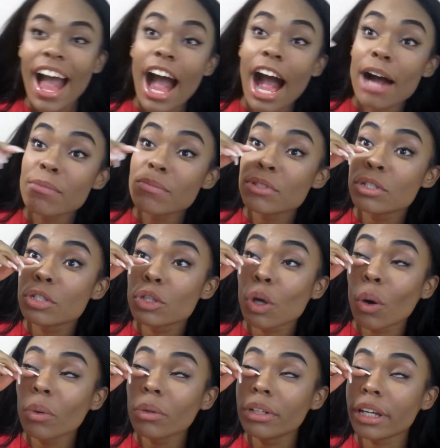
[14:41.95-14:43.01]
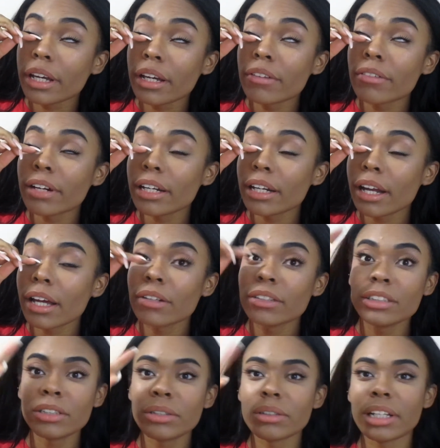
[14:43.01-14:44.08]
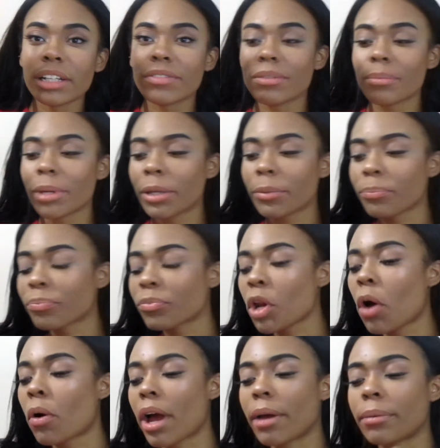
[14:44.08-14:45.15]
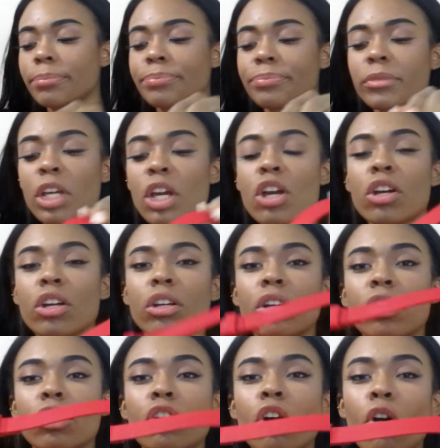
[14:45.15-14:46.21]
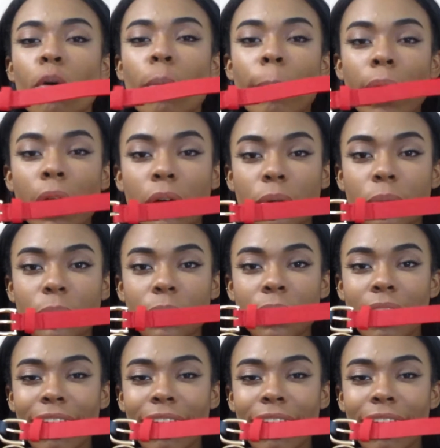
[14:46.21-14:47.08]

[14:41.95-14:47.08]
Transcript: I'm so dead right now. It's too late for me. Okay. Gold buckle.